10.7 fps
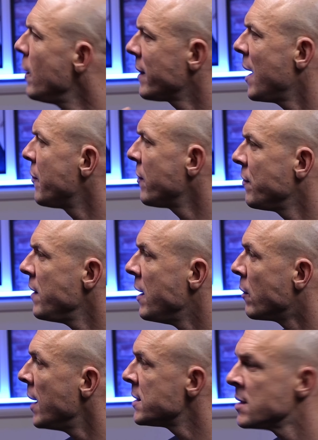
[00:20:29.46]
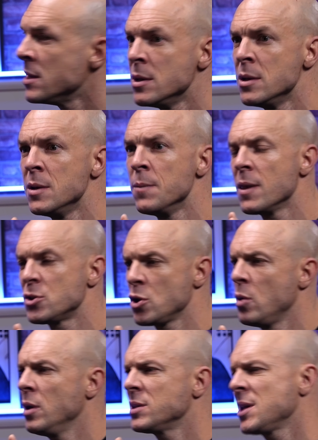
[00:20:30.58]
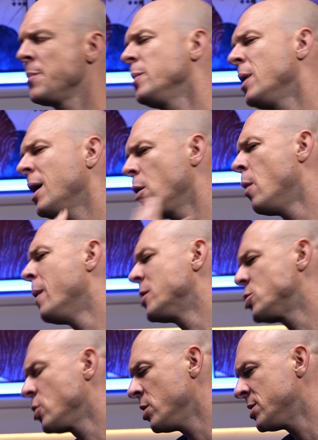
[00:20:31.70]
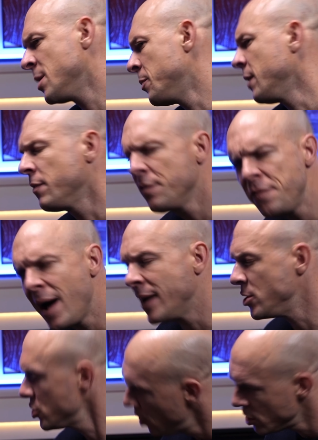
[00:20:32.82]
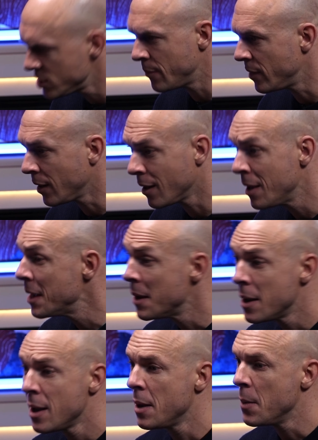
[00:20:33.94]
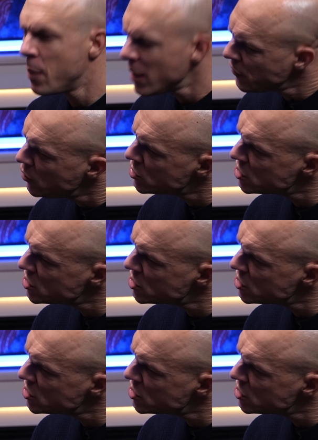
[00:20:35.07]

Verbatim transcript: about the upfront fee, right? So some people are like, oh, I must charge something. Fine, charge something. But if, you